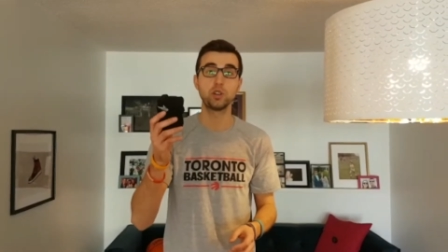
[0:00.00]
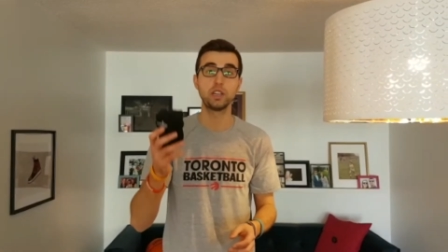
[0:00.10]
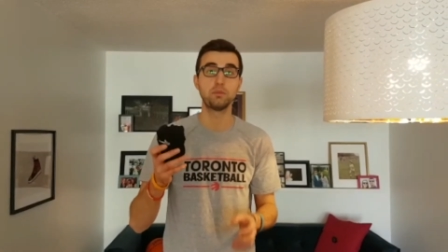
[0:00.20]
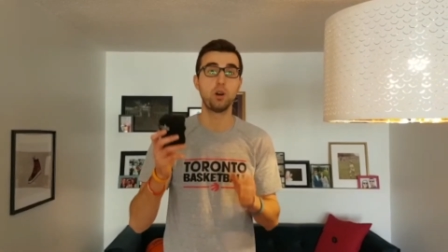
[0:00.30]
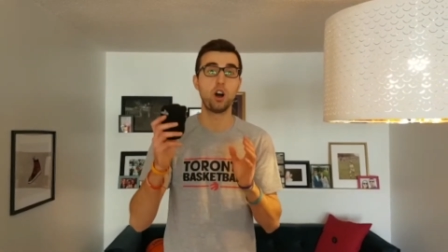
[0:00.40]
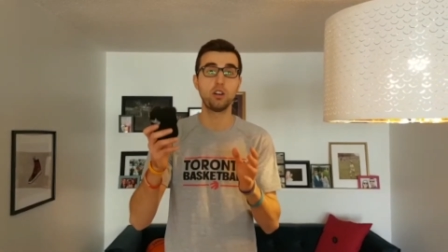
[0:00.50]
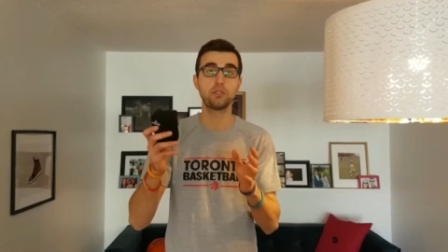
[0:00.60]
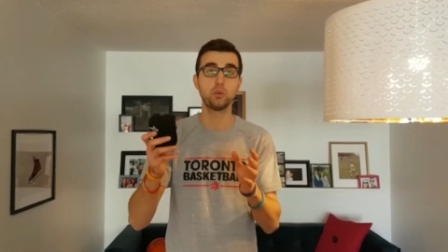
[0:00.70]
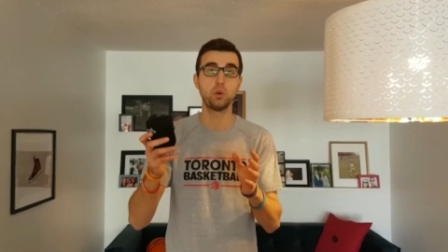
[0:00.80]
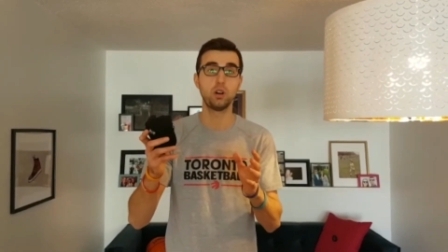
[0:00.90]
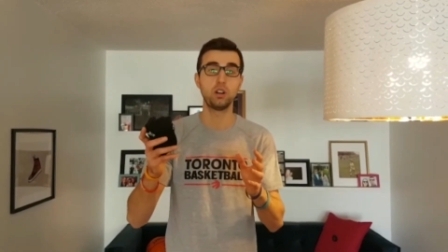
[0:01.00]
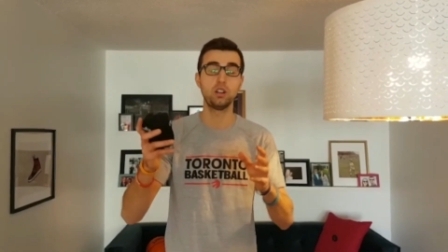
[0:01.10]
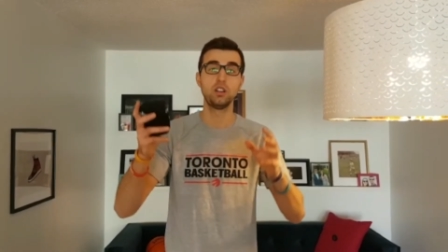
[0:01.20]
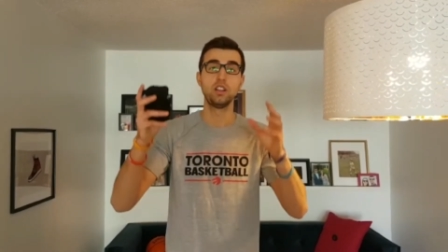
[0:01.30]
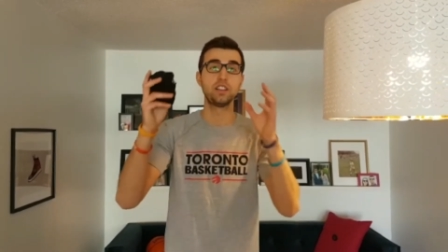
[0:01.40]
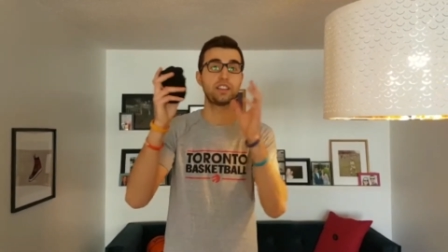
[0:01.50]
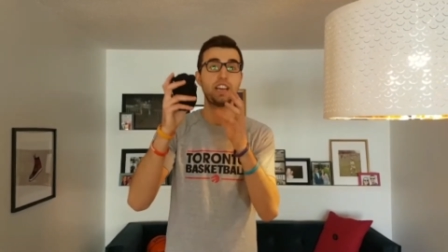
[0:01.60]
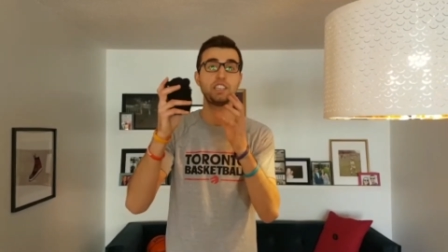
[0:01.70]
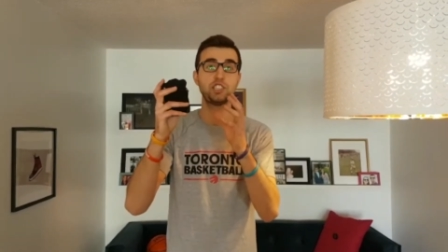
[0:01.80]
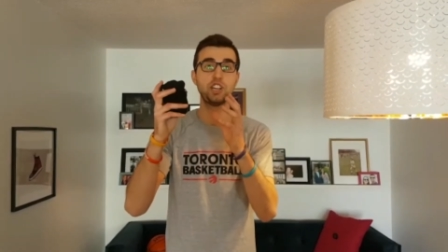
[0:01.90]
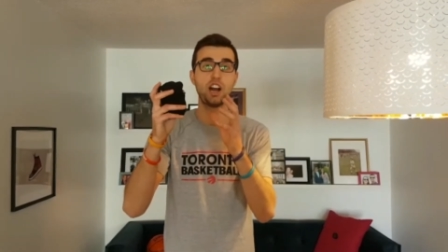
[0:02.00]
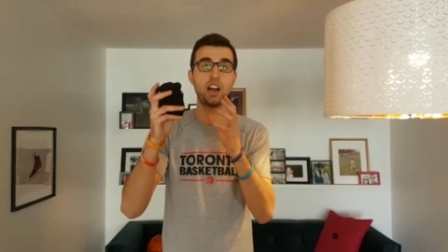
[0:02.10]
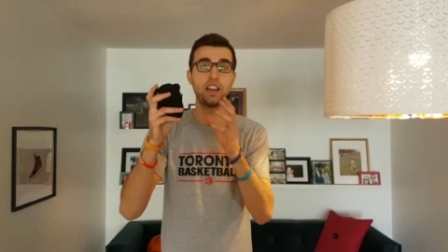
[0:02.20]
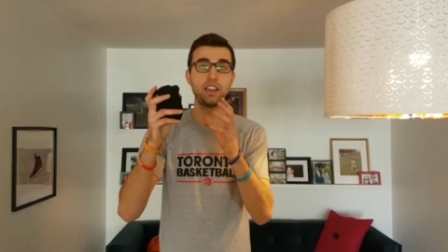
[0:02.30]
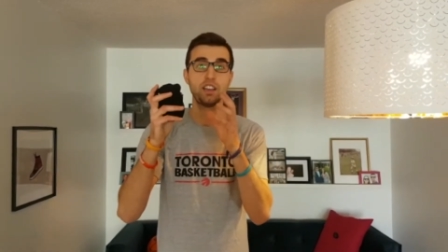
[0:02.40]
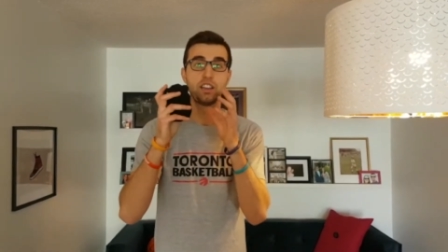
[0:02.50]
your item off the wall, catch it high,